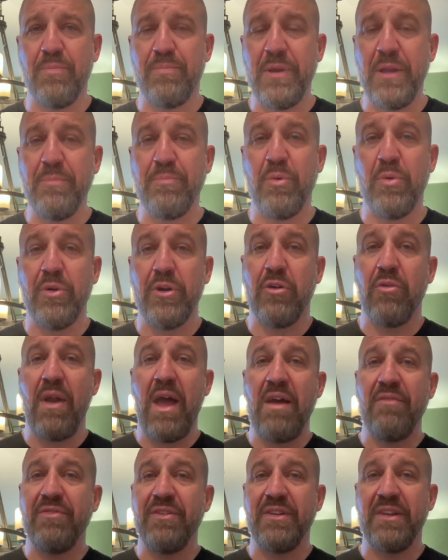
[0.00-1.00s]
people will
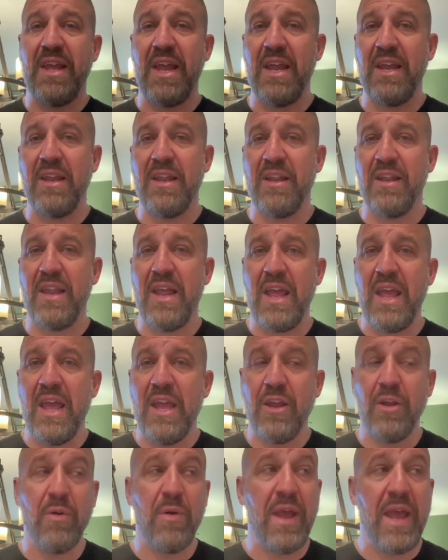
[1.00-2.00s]
gravitate and,
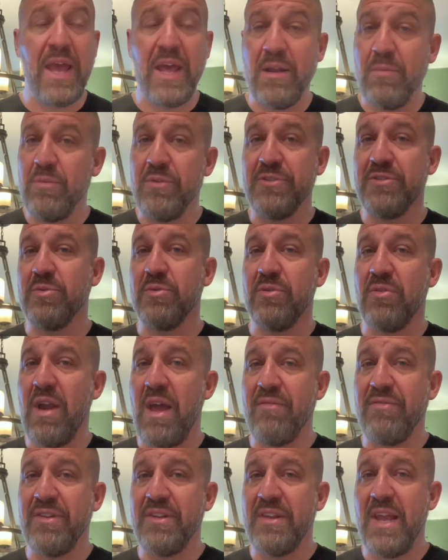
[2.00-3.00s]
animals will
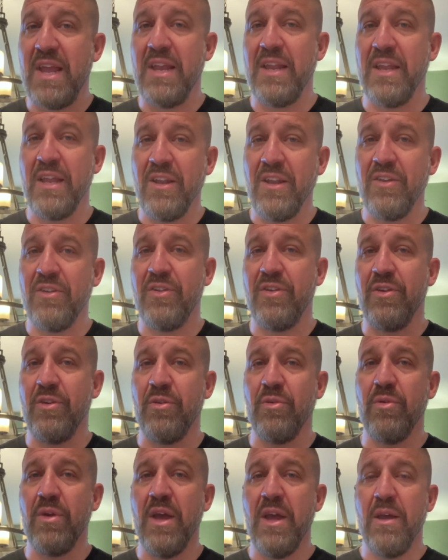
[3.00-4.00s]
gravitate into
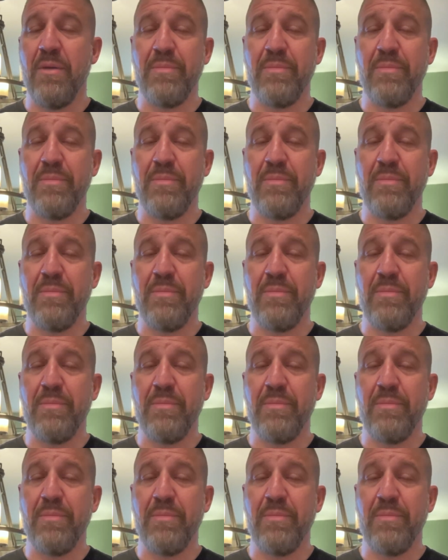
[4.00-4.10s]
you